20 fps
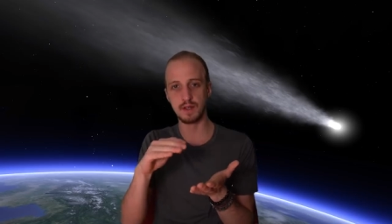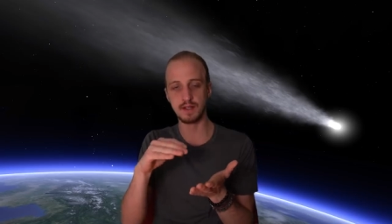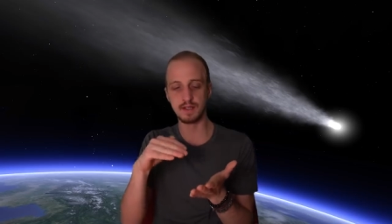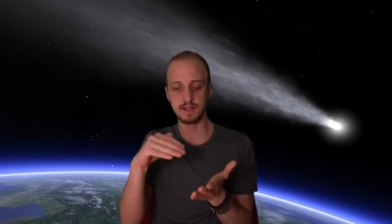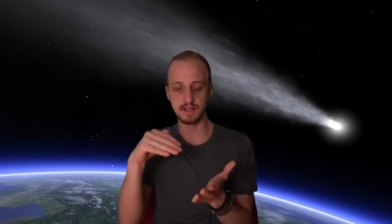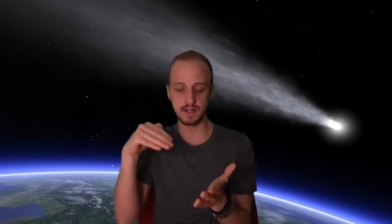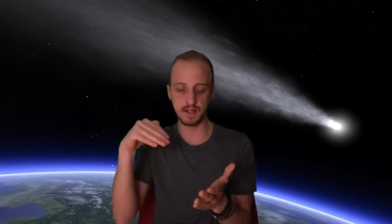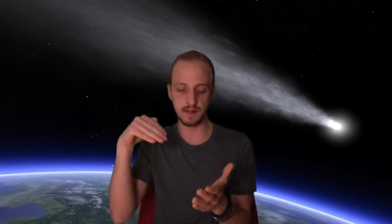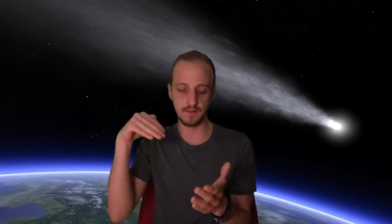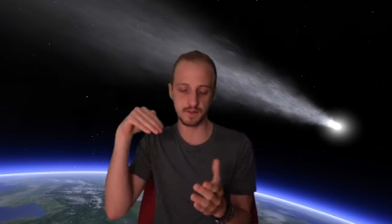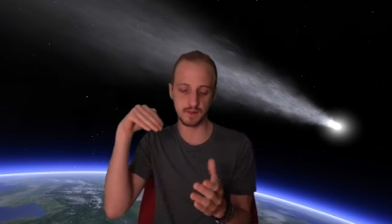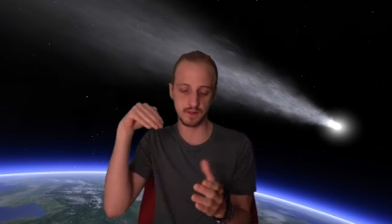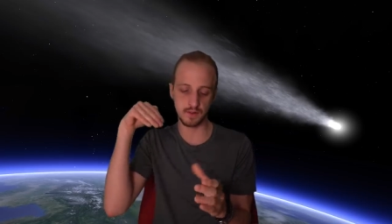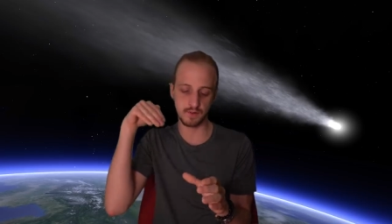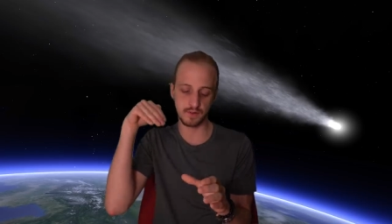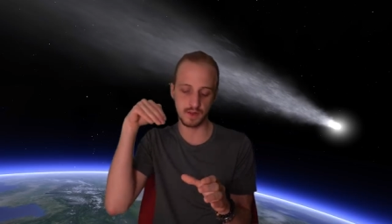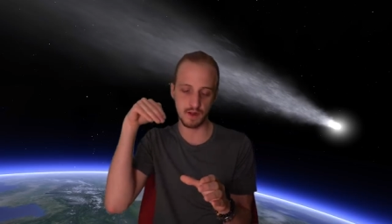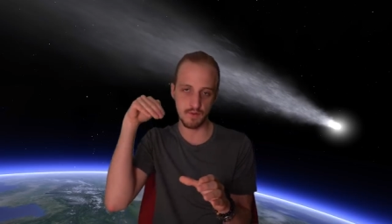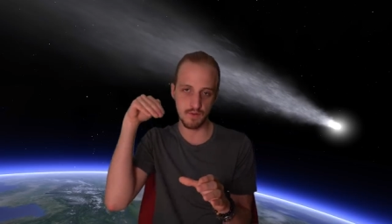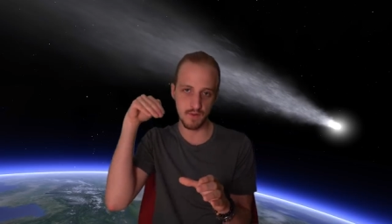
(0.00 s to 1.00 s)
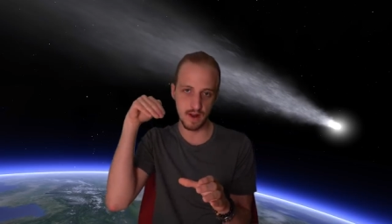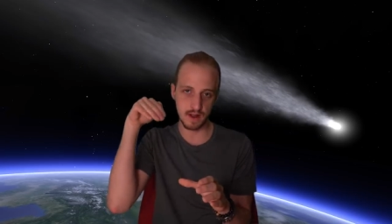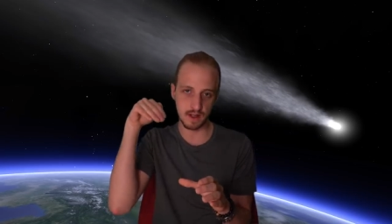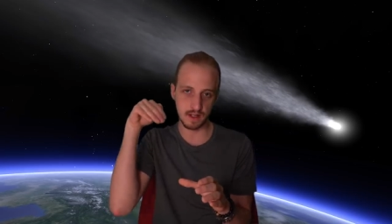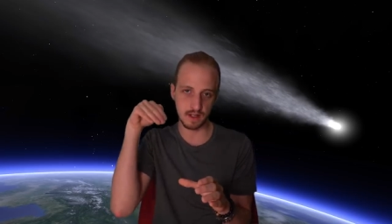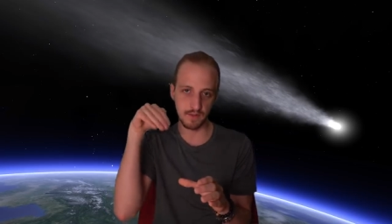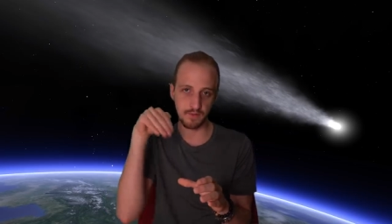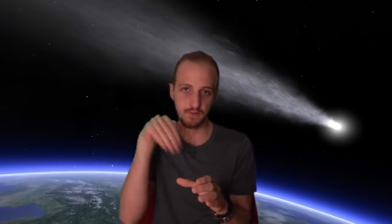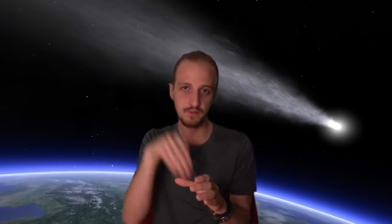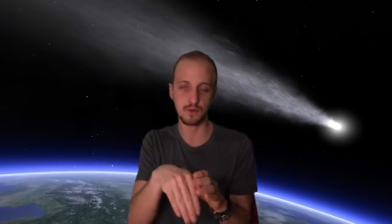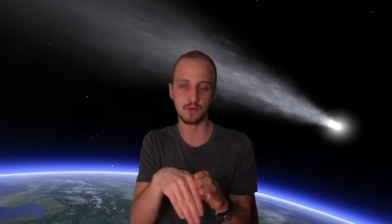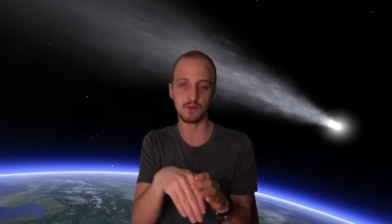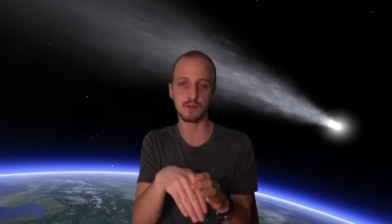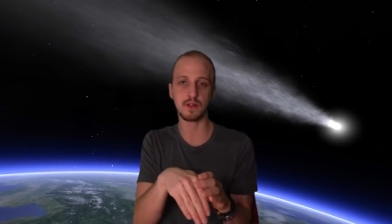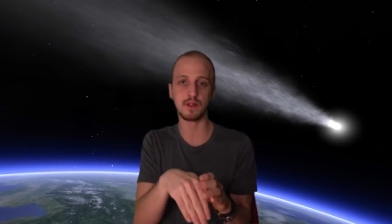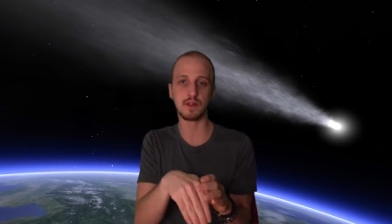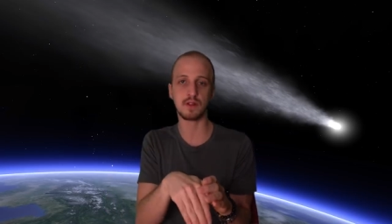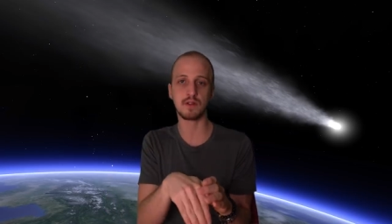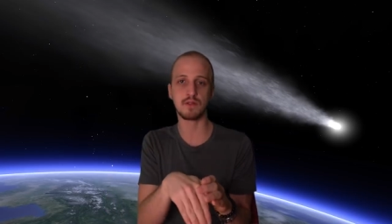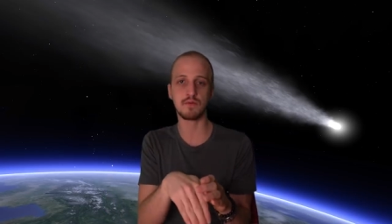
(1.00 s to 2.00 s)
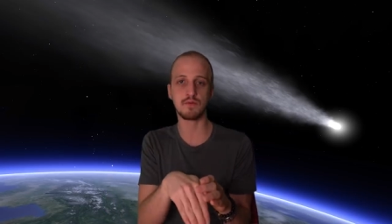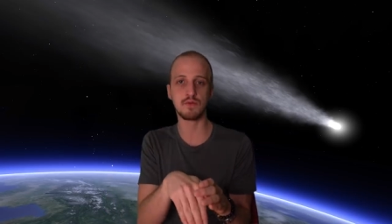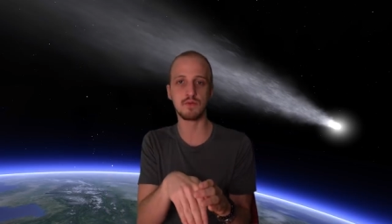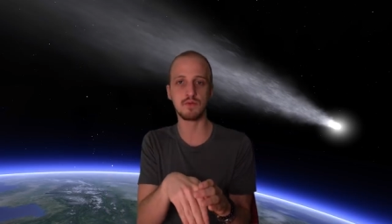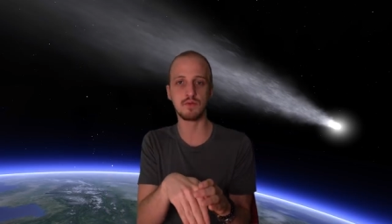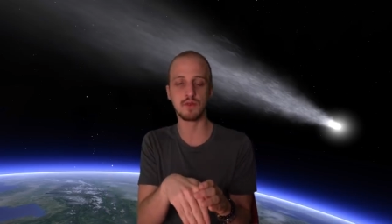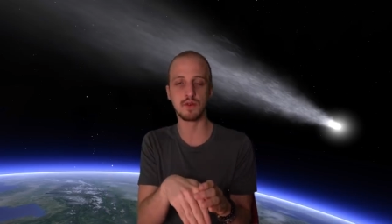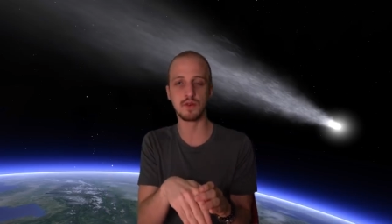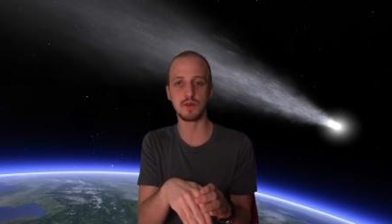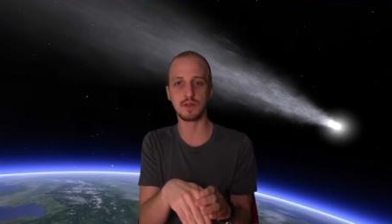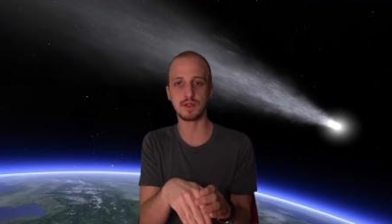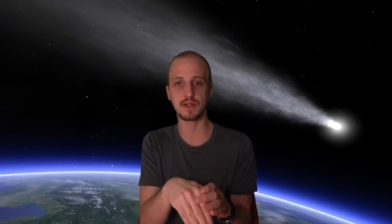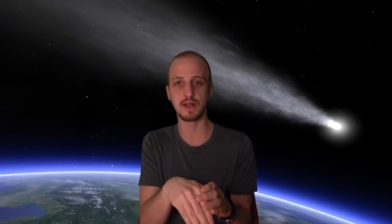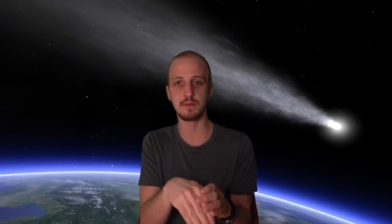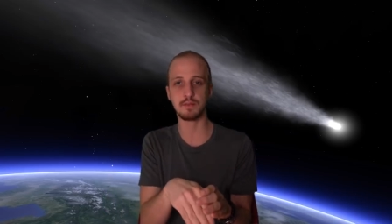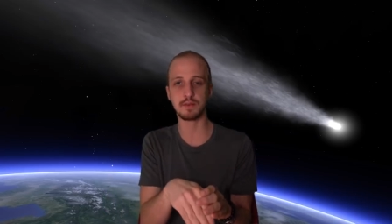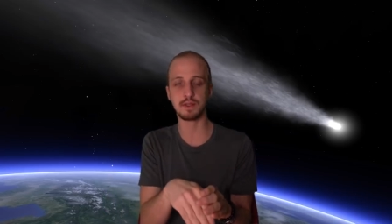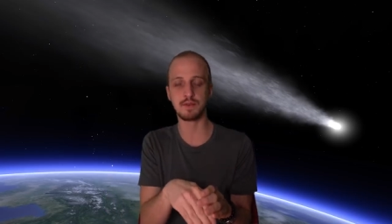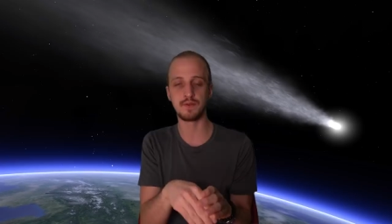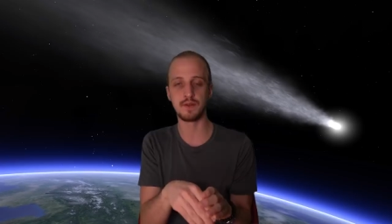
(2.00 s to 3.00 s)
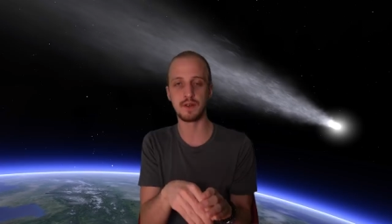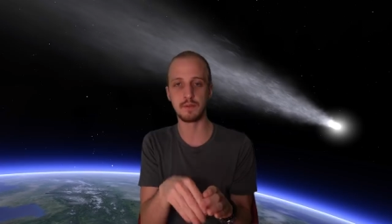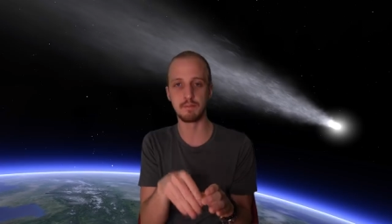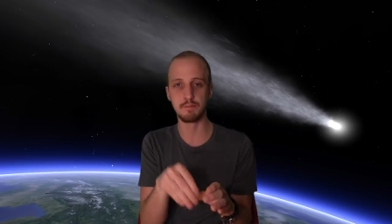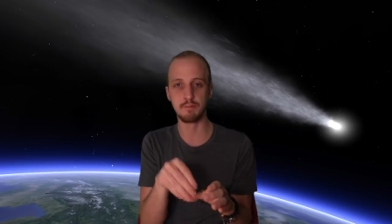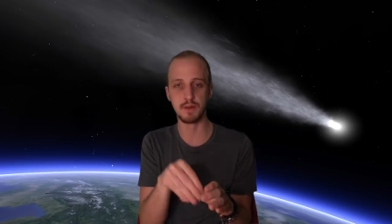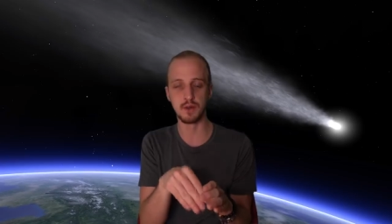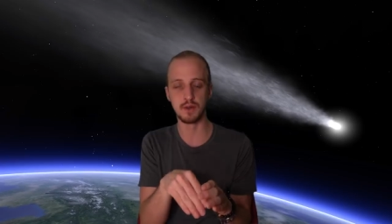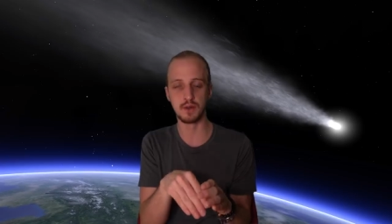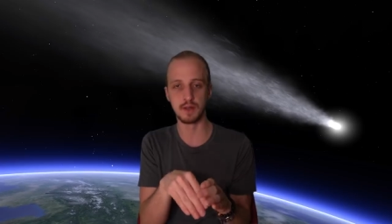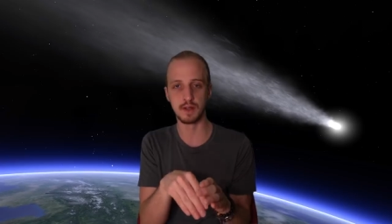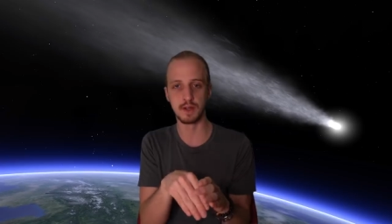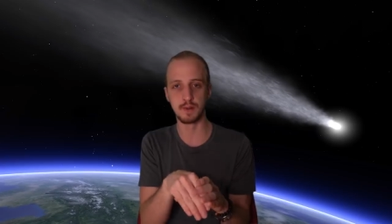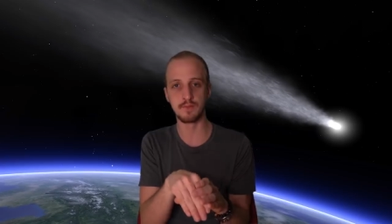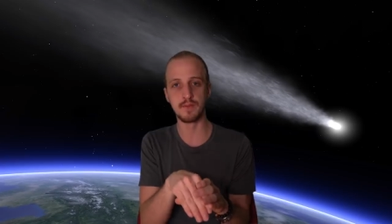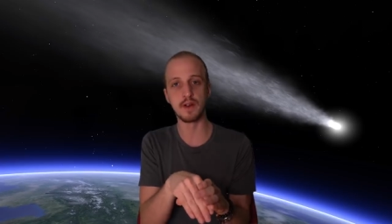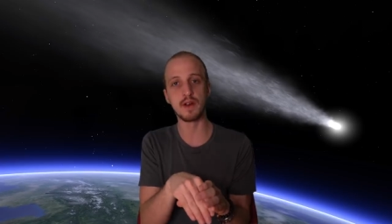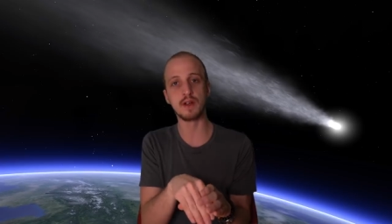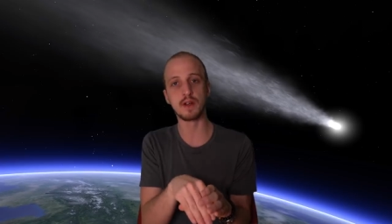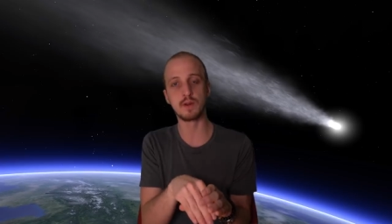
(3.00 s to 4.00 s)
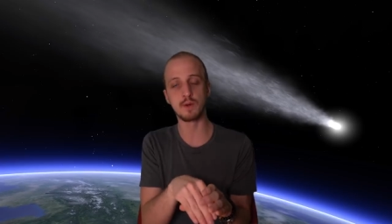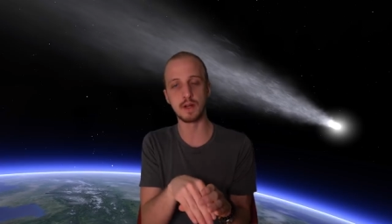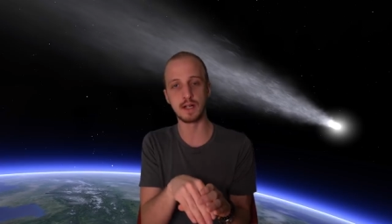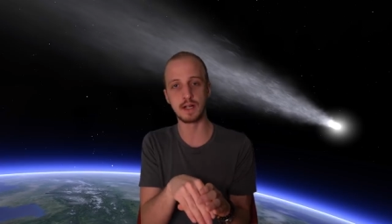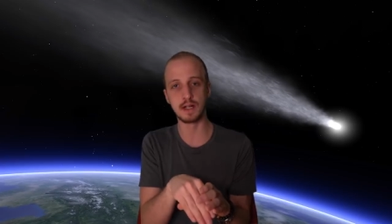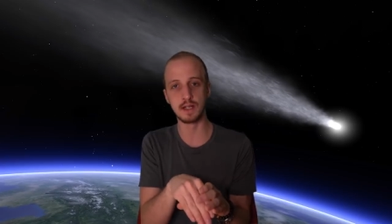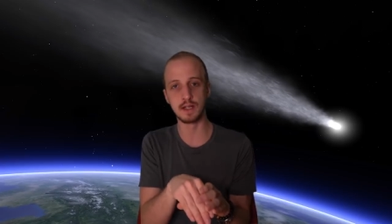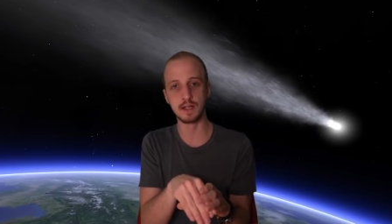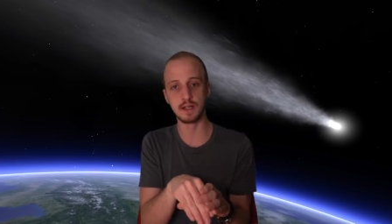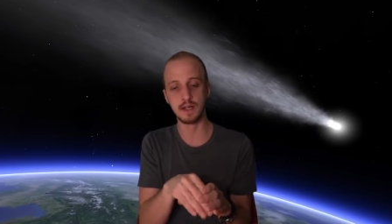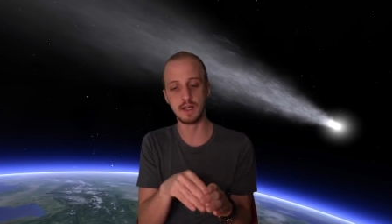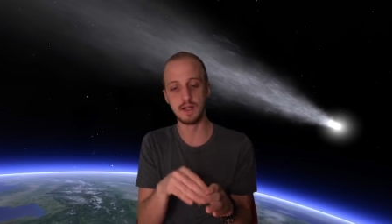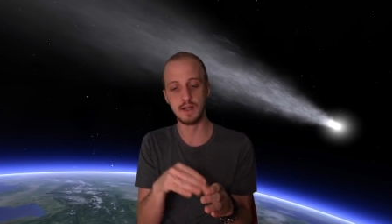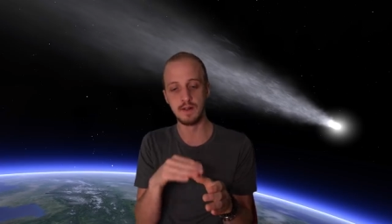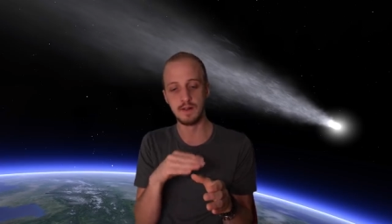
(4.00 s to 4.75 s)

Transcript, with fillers: Instead of sort of directly falling through Earth's atmosphere and burning up very quickly,